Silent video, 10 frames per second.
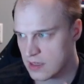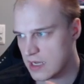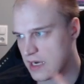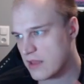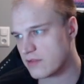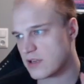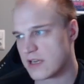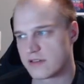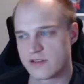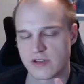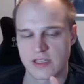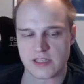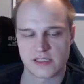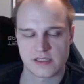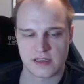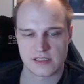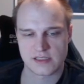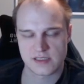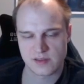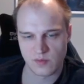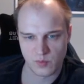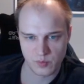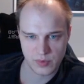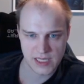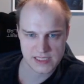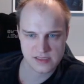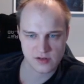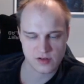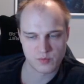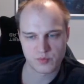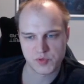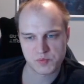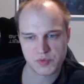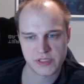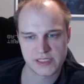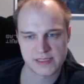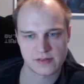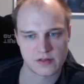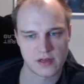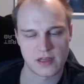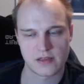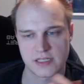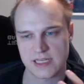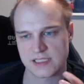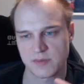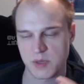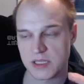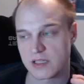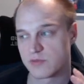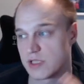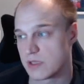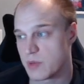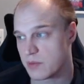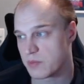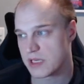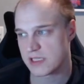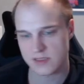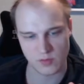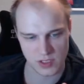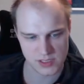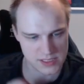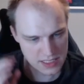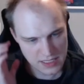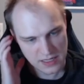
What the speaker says: Another kind of trick is against Bless or Priests or other decks that make like really big minions ones,